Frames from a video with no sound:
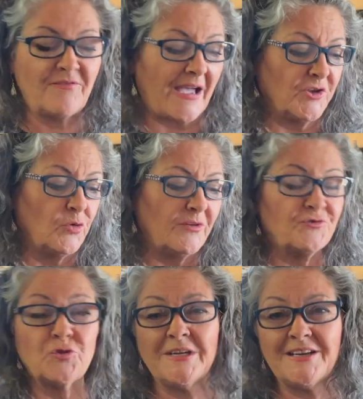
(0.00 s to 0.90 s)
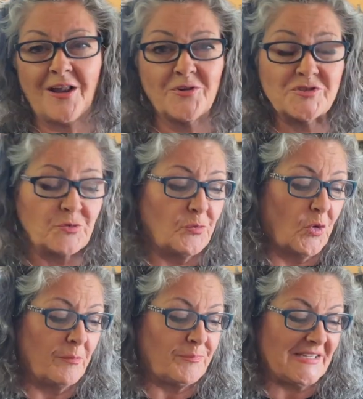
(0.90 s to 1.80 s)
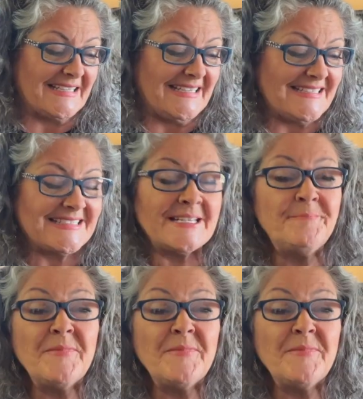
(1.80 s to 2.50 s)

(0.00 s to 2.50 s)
value of $20. Or more, please.